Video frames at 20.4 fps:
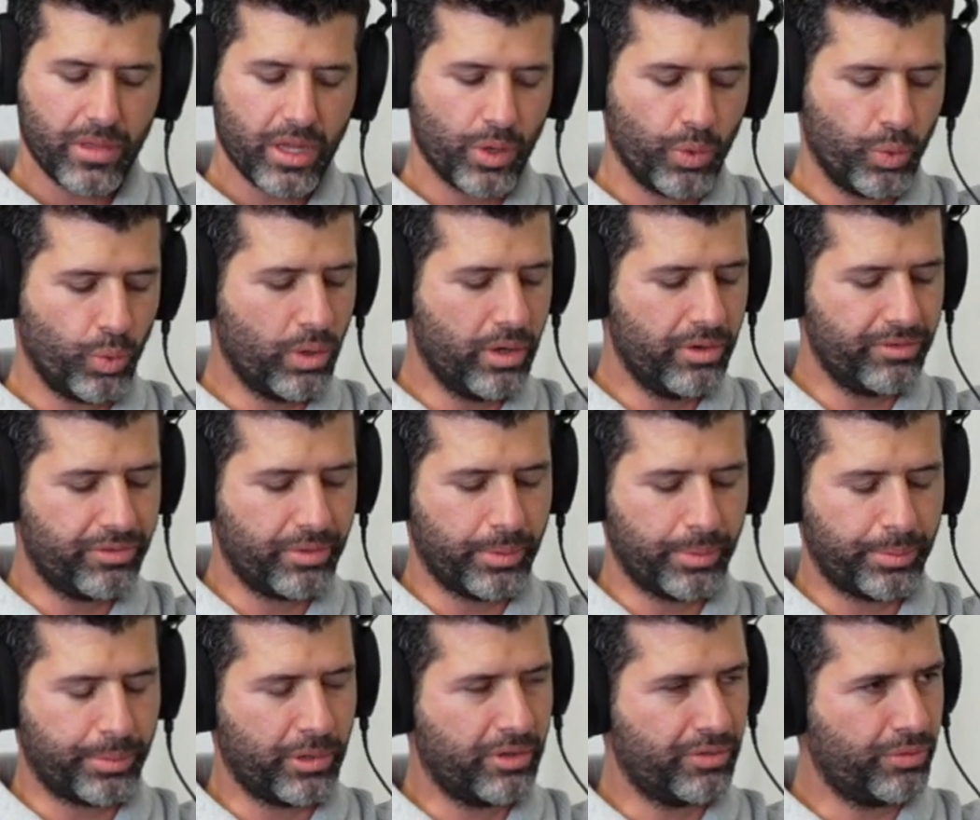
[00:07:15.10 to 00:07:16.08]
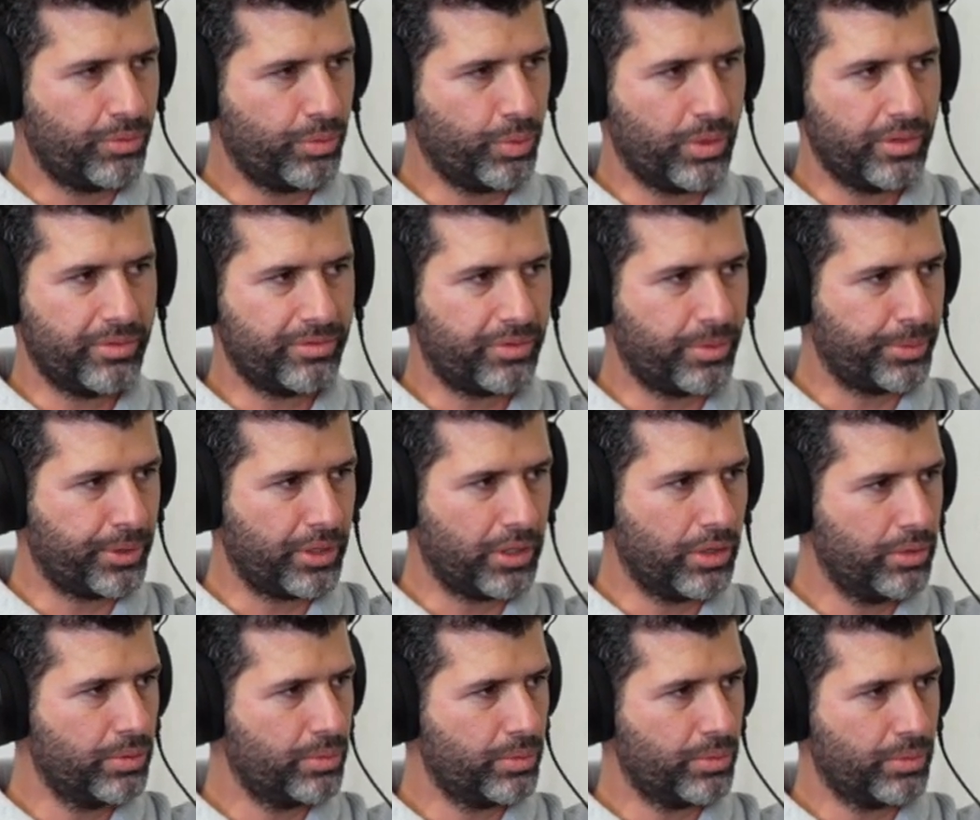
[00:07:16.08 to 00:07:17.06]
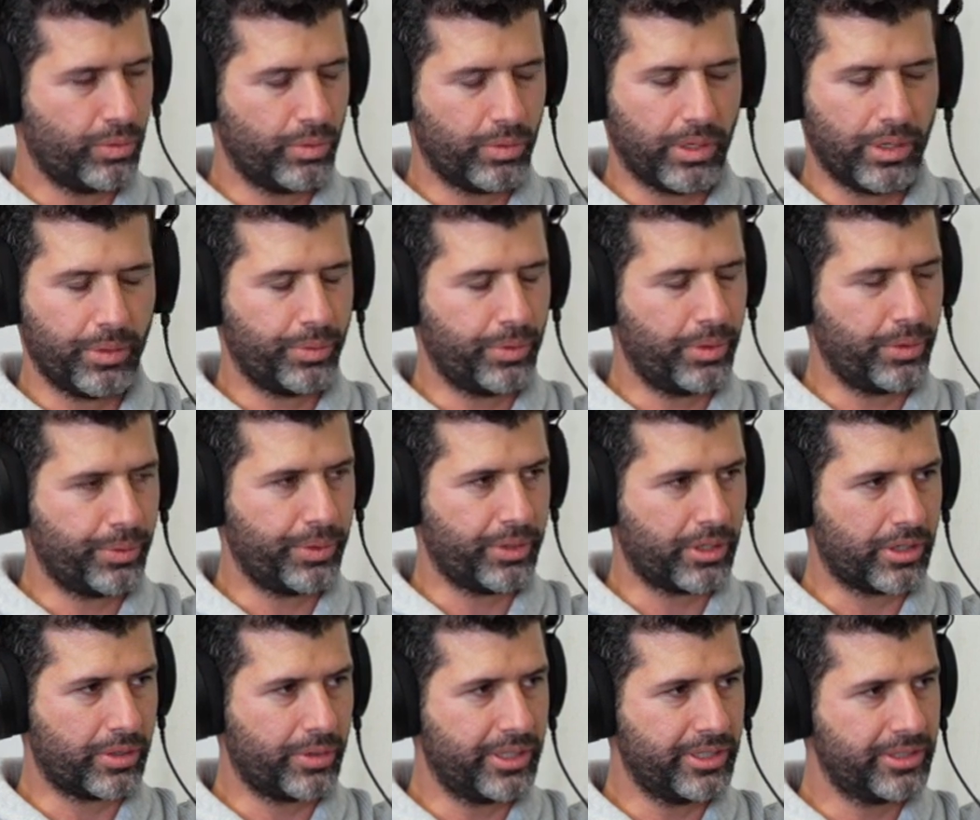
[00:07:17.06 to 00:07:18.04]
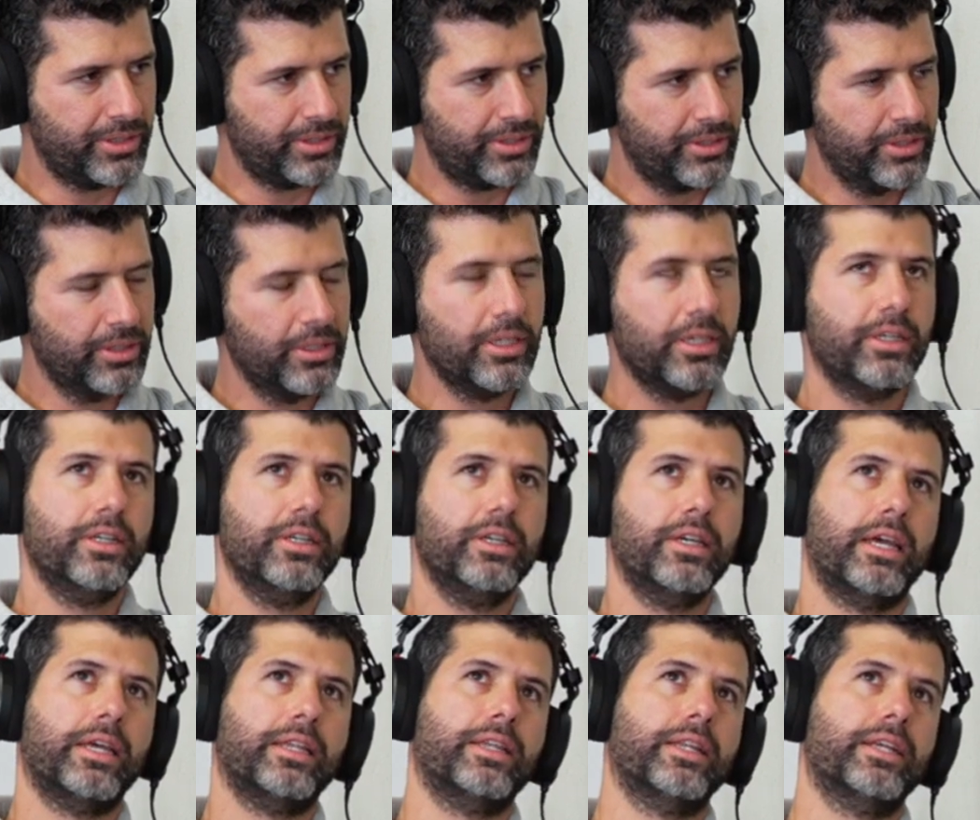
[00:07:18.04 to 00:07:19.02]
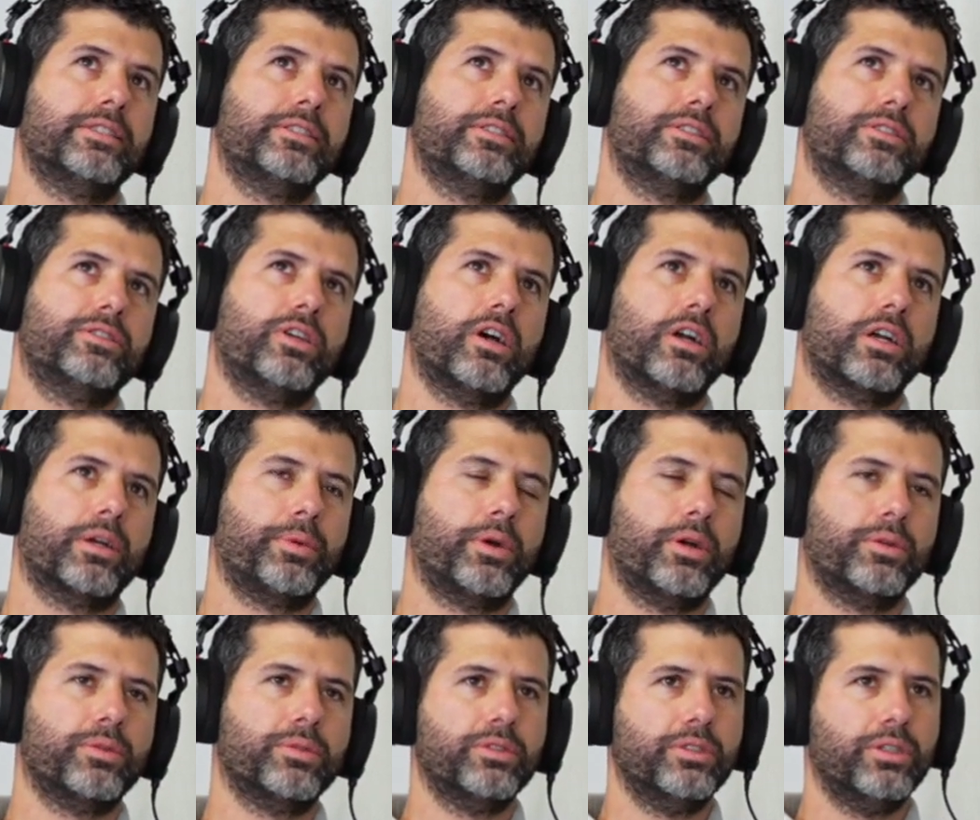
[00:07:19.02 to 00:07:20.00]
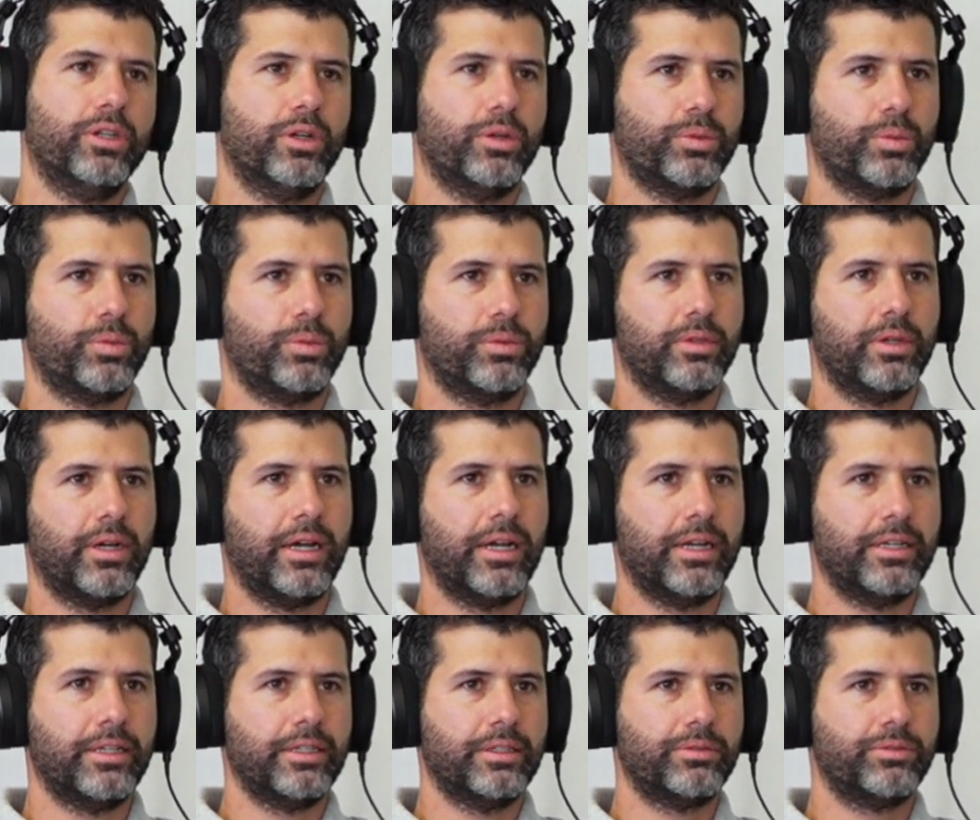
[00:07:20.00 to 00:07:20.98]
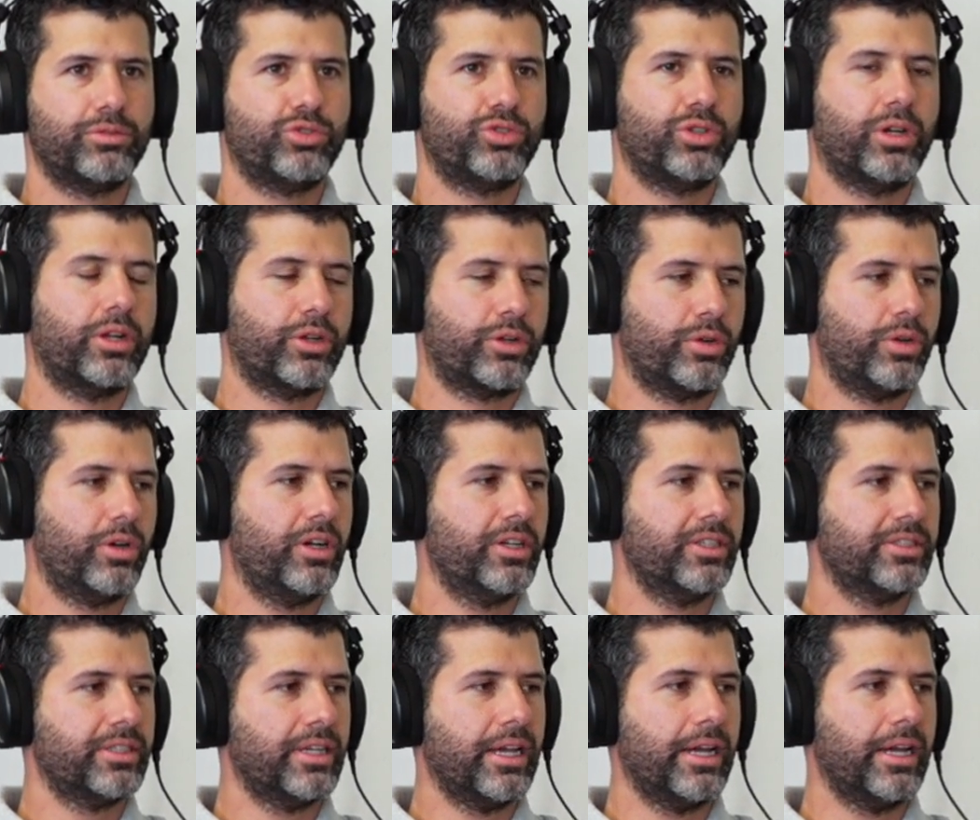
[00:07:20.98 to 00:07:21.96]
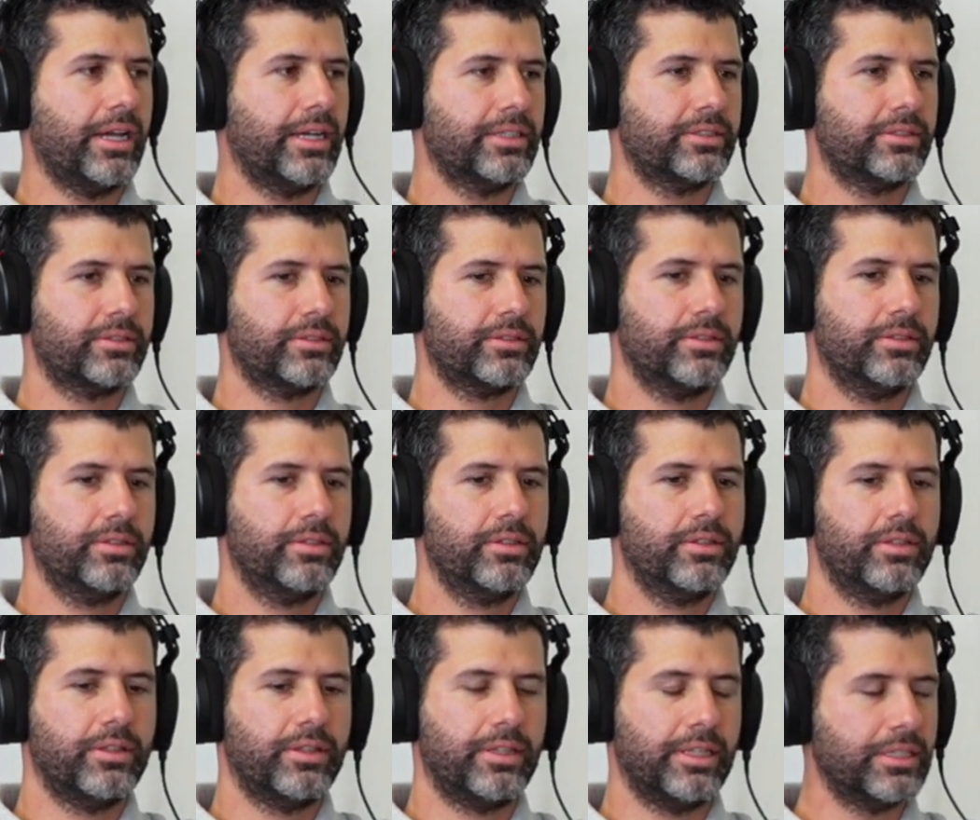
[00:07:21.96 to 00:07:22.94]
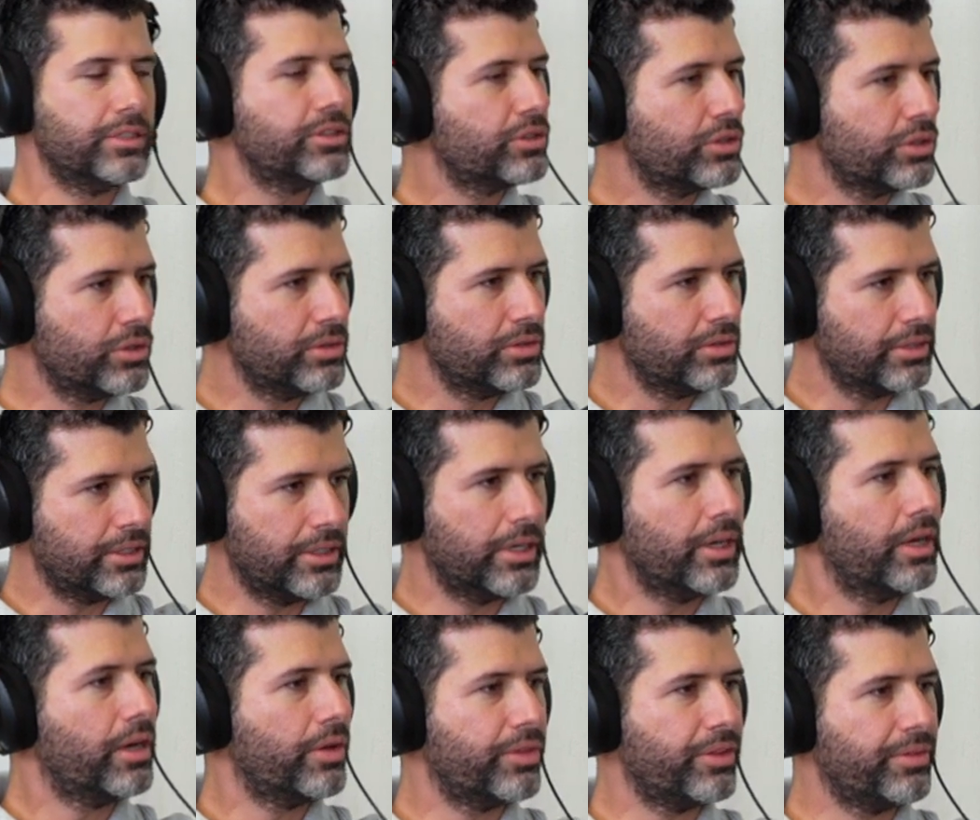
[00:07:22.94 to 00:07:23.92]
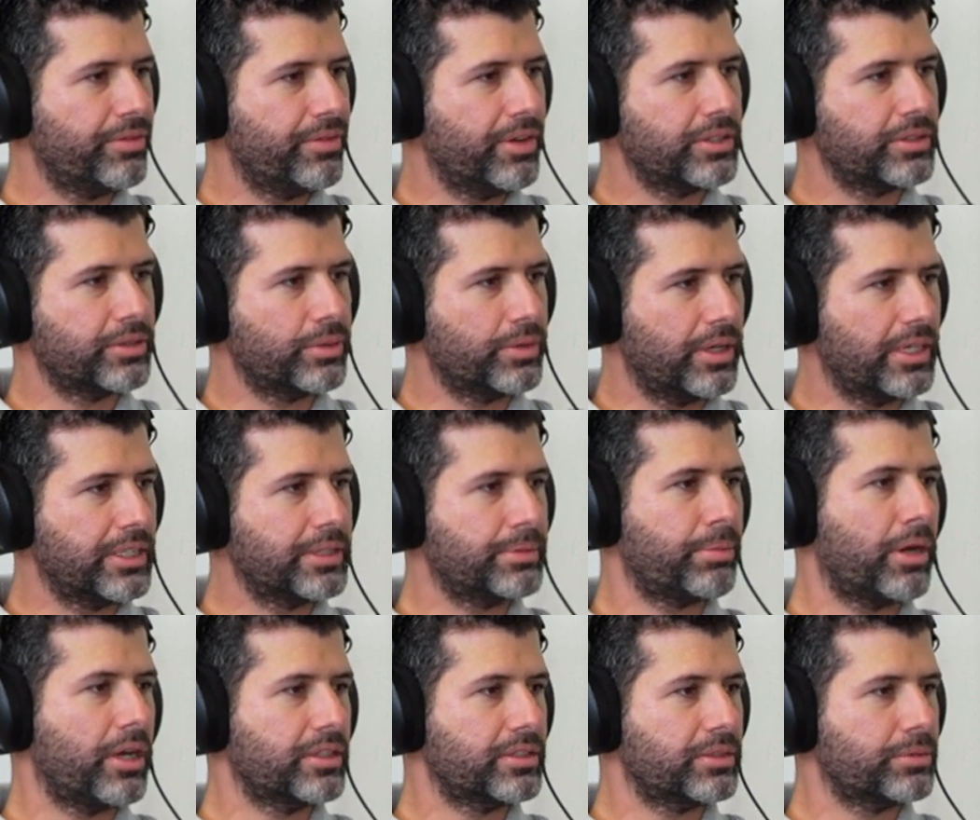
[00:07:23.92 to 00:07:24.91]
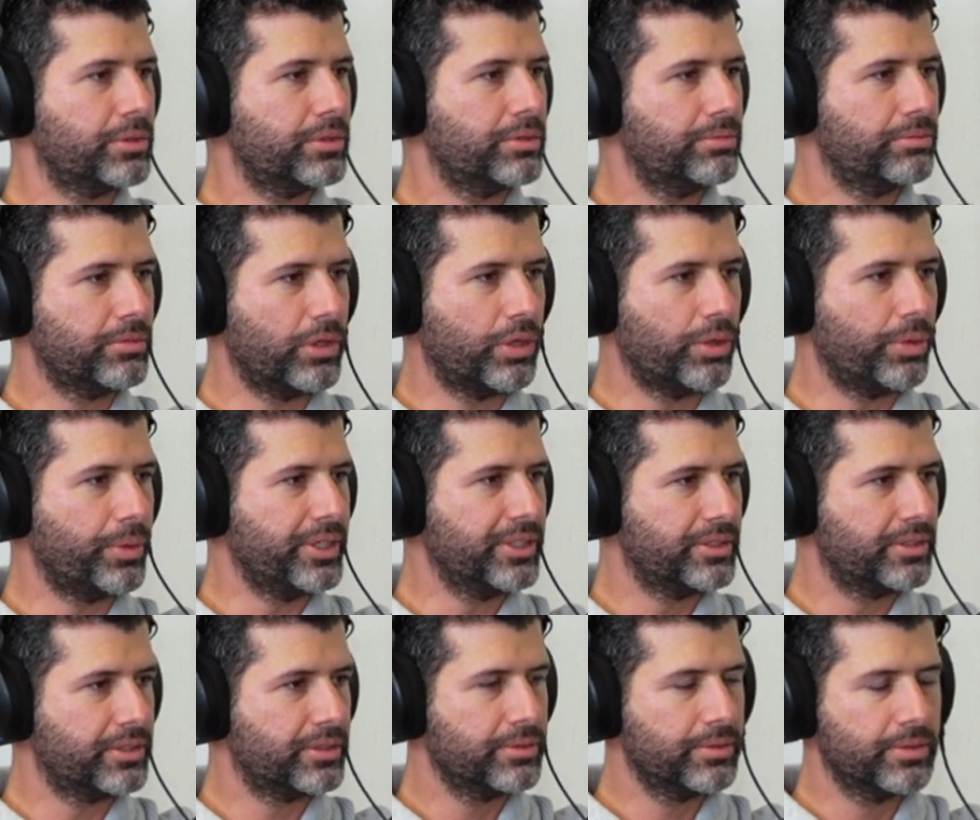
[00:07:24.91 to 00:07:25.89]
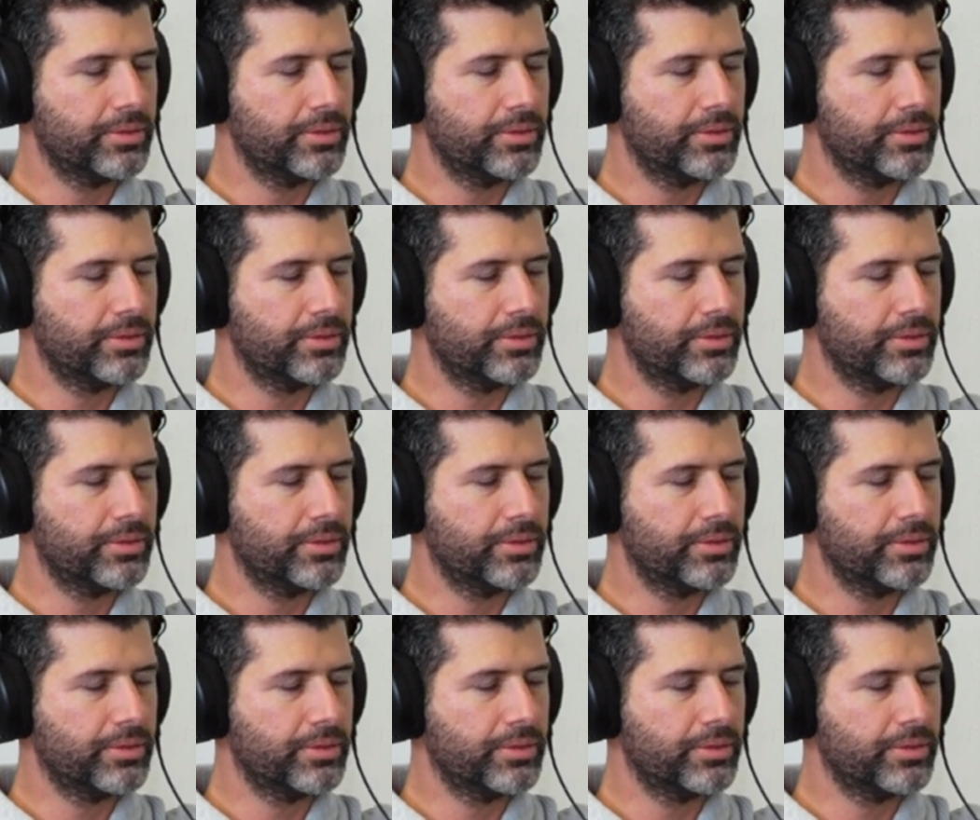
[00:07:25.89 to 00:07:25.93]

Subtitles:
one from above, one from below, right where I want to cross. And let's talk about, I try to cross as distal in a healthy vessel as possible, always.